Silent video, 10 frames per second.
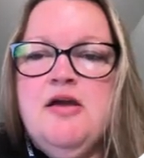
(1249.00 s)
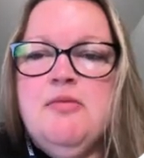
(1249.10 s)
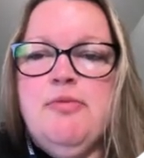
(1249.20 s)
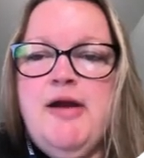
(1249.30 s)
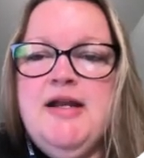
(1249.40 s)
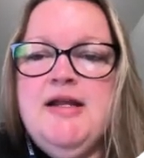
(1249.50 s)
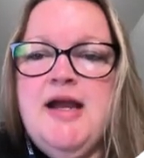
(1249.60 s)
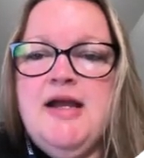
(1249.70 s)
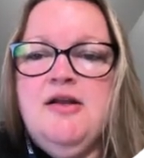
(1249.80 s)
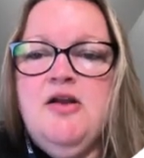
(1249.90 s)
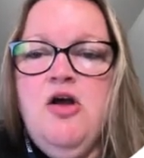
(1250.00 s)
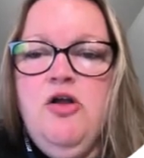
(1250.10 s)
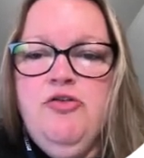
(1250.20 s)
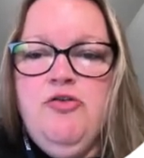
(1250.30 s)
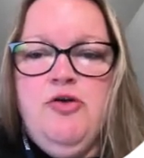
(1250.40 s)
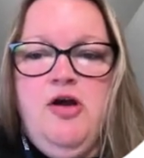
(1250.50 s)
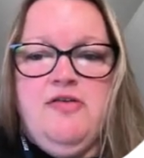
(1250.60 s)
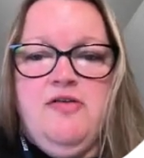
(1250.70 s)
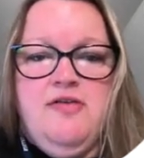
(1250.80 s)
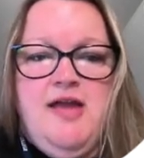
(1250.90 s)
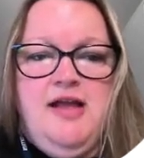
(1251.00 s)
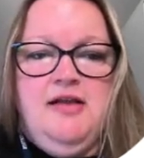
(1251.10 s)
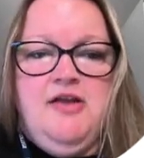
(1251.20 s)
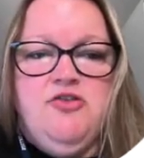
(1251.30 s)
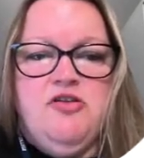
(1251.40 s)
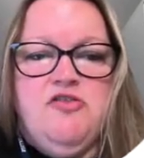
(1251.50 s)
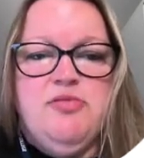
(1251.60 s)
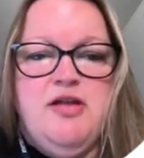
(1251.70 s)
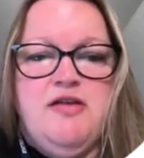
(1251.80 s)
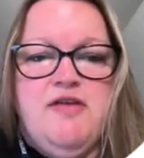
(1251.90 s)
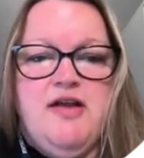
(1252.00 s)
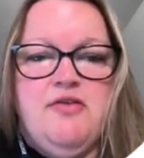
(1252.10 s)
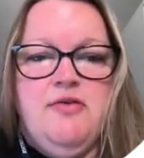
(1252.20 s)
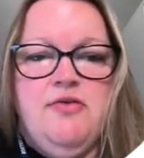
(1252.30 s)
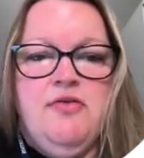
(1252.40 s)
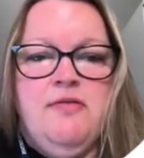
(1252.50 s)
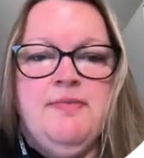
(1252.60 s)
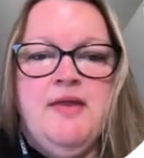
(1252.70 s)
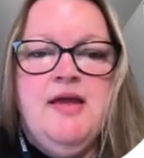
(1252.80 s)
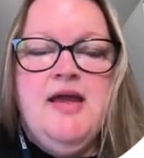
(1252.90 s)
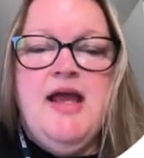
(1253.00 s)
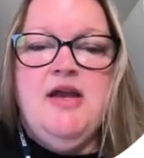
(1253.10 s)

Bradykinin also causes dilation of blood vessels, and